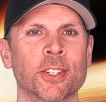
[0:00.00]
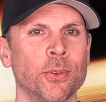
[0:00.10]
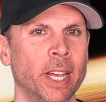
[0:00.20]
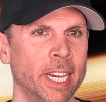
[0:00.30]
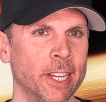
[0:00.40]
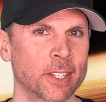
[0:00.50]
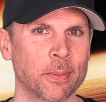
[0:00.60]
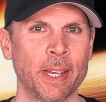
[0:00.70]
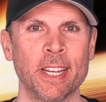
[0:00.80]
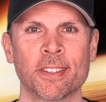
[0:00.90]
to Alex
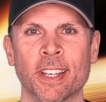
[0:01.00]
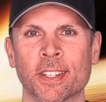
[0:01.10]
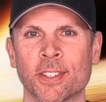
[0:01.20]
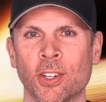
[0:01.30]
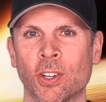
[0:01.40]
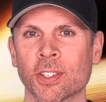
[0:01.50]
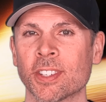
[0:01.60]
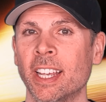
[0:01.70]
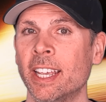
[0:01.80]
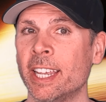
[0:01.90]
SpaceX
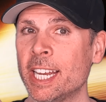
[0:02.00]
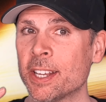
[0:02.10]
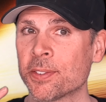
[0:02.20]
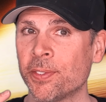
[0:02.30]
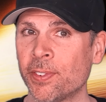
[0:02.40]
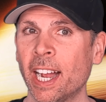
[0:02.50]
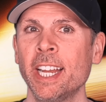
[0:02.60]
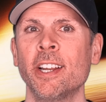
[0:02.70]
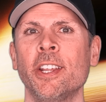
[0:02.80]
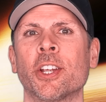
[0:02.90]
Talks. It is
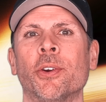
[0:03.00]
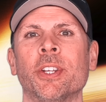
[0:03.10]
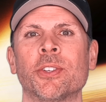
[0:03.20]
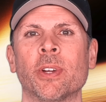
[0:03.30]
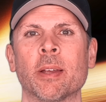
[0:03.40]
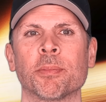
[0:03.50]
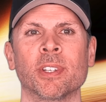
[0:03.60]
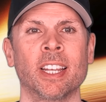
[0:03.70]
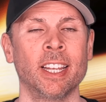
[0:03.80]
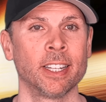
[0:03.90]
finally going to
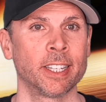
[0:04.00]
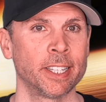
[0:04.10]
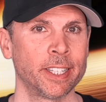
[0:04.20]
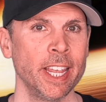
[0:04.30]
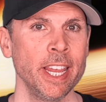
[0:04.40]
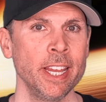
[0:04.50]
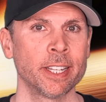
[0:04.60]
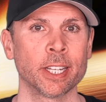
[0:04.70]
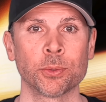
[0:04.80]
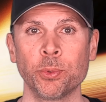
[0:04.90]
happen. The day
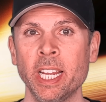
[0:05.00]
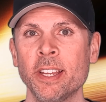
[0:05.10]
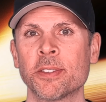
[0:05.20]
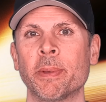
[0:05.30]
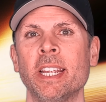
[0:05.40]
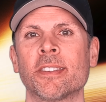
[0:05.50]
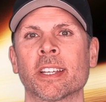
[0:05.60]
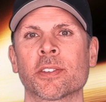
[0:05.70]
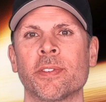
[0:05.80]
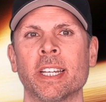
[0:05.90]
that we
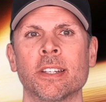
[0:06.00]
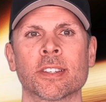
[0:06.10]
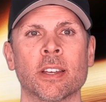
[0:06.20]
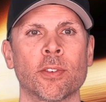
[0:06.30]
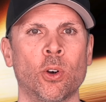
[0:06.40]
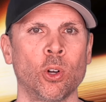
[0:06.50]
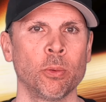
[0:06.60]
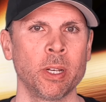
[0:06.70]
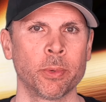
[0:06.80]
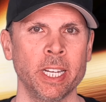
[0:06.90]
SpaceX fans have all
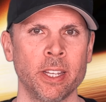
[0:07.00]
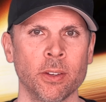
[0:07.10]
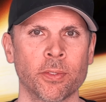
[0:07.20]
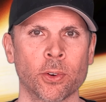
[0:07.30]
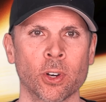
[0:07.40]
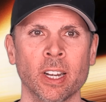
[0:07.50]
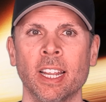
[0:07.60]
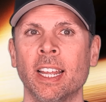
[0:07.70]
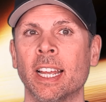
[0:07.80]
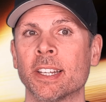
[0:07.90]
been waiting for
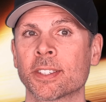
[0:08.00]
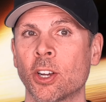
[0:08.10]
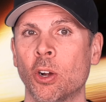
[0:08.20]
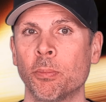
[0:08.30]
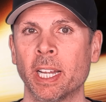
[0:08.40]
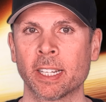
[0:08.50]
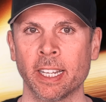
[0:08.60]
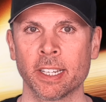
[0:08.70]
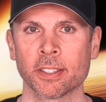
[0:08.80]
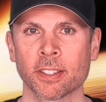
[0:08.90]
has come at
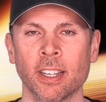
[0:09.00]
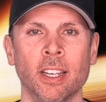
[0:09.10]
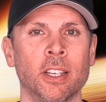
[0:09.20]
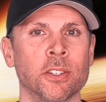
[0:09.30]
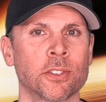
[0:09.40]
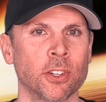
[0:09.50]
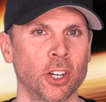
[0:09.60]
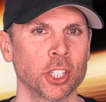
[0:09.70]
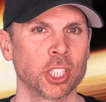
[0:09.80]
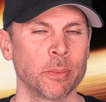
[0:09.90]
last.
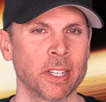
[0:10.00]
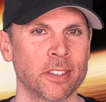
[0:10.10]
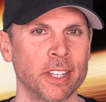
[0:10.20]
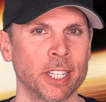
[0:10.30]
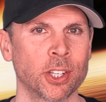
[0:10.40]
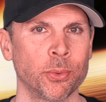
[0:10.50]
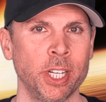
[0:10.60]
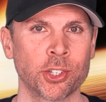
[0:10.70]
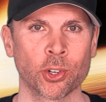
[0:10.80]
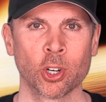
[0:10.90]
Starship is set to
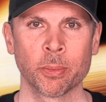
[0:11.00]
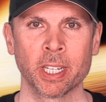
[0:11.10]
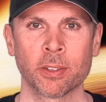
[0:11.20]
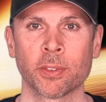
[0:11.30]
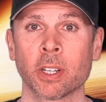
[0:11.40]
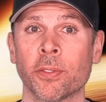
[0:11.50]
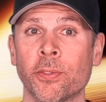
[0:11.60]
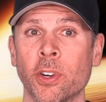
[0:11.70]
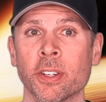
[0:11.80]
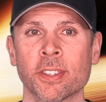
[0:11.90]
reach orbit for the
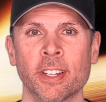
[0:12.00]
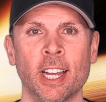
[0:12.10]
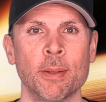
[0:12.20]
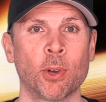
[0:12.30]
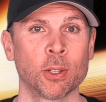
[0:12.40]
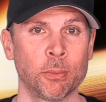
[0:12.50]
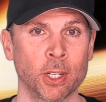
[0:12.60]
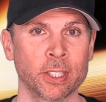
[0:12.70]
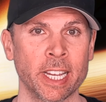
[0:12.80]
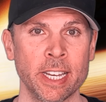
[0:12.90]
first time on
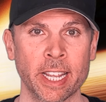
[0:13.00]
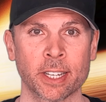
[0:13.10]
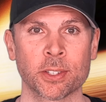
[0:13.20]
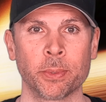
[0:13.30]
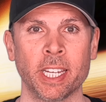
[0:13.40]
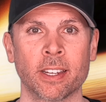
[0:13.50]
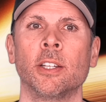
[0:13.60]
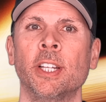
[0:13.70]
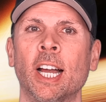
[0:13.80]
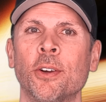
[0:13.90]
Monday next week.
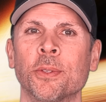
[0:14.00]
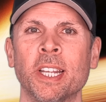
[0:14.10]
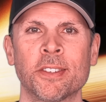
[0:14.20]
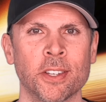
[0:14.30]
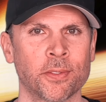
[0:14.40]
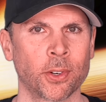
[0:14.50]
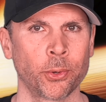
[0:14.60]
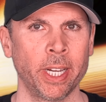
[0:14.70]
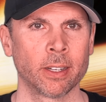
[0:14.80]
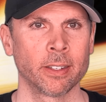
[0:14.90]
Now this is for
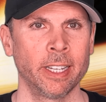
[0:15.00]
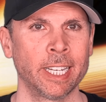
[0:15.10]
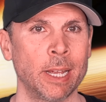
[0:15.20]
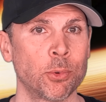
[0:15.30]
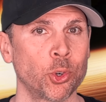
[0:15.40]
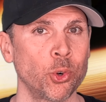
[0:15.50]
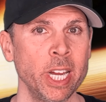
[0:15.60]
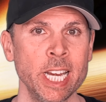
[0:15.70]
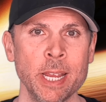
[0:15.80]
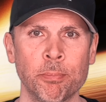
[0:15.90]
real, and I'm
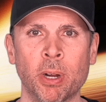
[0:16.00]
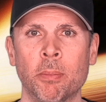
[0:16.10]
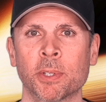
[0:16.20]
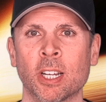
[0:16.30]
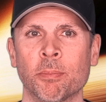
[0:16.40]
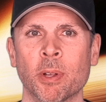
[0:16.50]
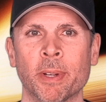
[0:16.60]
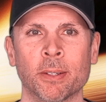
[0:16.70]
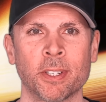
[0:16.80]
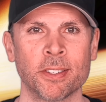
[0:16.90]
really pumped up
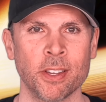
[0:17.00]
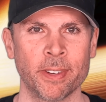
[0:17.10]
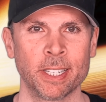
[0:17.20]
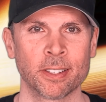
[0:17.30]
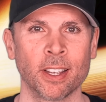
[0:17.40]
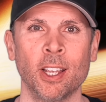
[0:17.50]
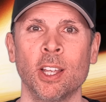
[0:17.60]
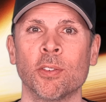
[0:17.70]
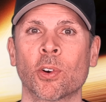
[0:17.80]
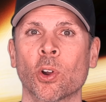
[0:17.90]
about this event.
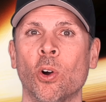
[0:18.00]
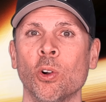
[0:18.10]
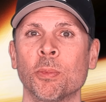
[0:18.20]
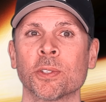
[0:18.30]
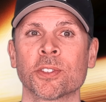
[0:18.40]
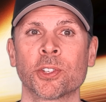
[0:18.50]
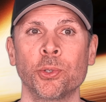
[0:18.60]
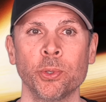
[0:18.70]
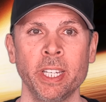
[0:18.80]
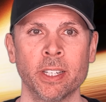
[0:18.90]
For almost
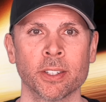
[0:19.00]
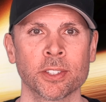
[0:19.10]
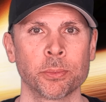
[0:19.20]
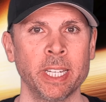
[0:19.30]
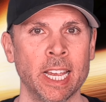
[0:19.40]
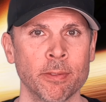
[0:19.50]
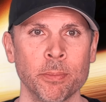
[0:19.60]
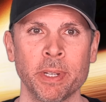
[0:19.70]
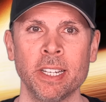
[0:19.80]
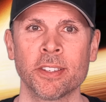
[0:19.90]
two years we
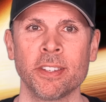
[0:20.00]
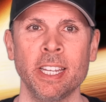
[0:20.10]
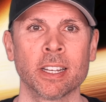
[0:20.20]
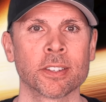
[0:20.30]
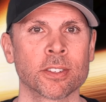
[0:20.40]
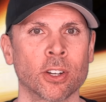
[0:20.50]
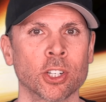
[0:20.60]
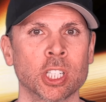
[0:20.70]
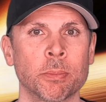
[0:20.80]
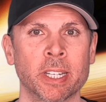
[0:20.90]
haven't been seeing a
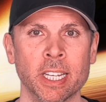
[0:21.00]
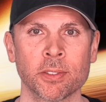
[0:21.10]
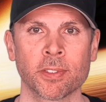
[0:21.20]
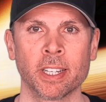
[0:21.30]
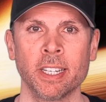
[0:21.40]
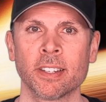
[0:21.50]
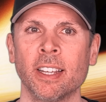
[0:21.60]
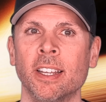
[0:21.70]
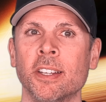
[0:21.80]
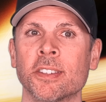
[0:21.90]
Starship test flight
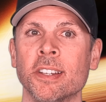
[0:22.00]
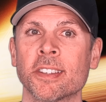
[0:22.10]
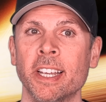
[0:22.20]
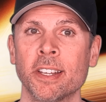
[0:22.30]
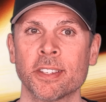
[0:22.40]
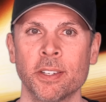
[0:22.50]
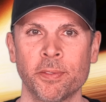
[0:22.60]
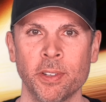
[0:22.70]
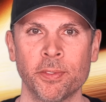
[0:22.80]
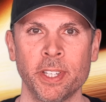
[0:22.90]
since S N
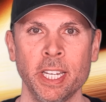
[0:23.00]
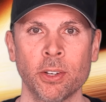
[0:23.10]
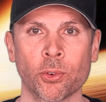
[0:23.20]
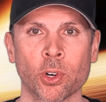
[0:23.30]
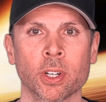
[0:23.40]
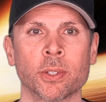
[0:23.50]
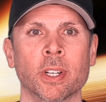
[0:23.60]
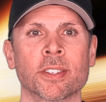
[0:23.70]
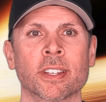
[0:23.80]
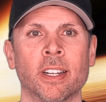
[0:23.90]
fifteen roared to
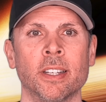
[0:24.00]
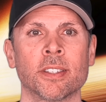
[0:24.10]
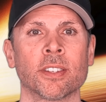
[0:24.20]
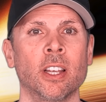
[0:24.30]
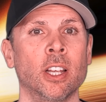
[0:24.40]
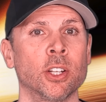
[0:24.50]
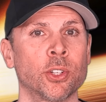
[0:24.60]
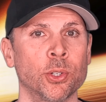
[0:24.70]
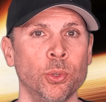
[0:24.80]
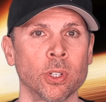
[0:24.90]
the skies.
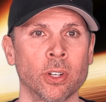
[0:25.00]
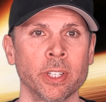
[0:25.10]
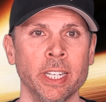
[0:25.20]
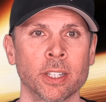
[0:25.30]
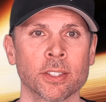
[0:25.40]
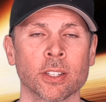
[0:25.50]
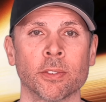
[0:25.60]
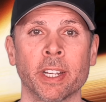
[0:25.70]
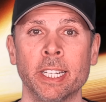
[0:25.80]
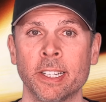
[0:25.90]
Two long years
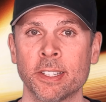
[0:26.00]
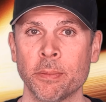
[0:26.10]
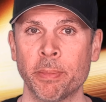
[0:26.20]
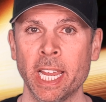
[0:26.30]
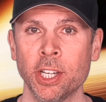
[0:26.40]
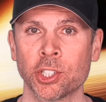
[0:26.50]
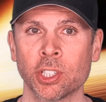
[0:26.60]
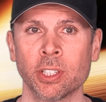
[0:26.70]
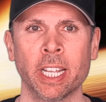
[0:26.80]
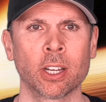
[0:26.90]
of
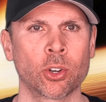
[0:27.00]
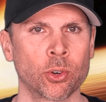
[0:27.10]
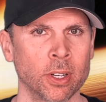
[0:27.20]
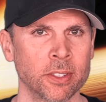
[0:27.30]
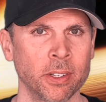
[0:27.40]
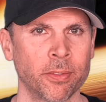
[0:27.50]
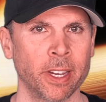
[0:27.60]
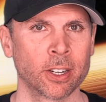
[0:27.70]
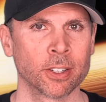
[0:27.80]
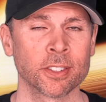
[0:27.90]
anticipation and crossing
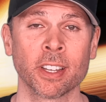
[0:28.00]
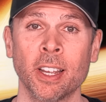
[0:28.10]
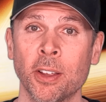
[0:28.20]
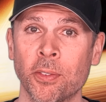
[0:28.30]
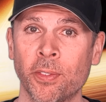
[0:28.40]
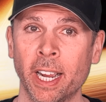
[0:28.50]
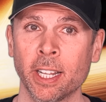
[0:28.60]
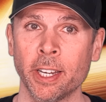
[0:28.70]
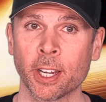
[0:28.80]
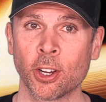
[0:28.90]
fingers
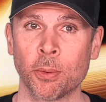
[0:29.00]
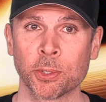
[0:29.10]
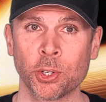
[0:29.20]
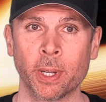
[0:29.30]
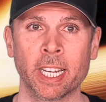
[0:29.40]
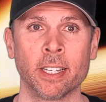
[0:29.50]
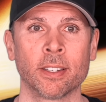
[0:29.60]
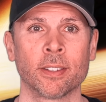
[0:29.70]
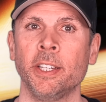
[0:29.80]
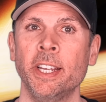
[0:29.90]
finally come to an
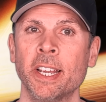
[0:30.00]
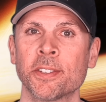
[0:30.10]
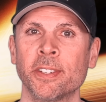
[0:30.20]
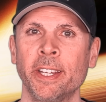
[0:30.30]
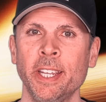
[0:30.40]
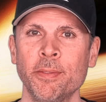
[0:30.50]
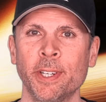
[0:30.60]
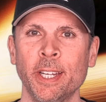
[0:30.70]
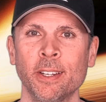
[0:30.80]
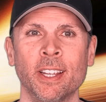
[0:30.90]
end. Yesterday
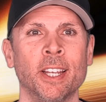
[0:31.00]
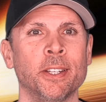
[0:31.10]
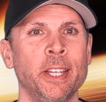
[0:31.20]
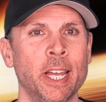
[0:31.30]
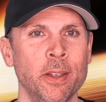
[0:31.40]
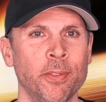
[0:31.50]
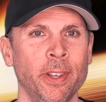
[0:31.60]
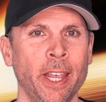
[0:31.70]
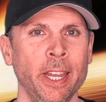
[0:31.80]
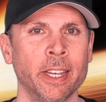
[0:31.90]
evening, the F
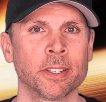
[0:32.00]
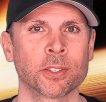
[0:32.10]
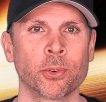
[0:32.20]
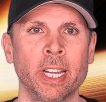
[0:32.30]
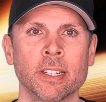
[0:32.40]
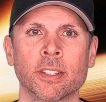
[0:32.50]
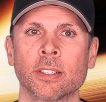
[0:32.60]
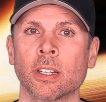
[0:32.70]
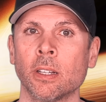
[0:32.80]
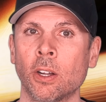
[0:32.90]
A A has
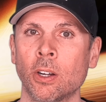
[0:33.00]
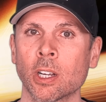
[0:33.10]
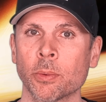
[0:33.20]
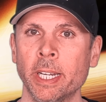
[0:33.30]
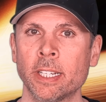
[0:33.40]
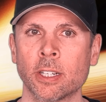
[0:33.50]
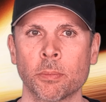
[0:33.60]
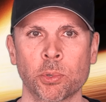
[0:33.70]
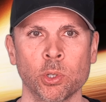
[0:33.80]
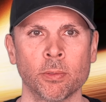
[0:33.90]
granted the long-awaited
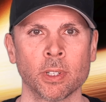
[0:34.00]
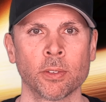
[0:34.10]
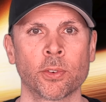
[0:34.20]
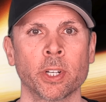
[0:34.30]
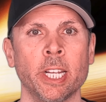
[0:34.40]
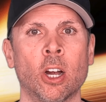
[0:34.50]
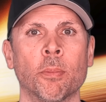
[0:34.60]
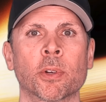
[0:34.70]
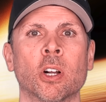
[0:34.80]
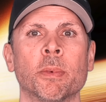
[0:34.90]
approval for the
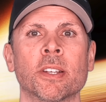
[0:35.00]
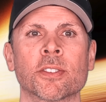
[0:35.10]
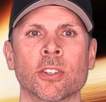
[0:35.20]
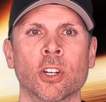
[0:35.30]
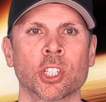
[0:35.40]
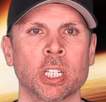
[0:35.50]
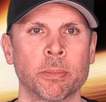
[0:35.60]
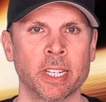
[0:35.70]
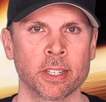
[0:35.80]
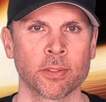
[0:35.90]
upcoming
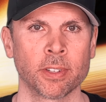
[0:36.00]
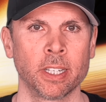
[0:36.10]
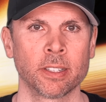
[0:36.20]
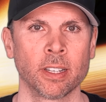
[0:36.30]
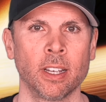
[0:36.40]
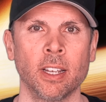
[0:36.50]
Starship test flight.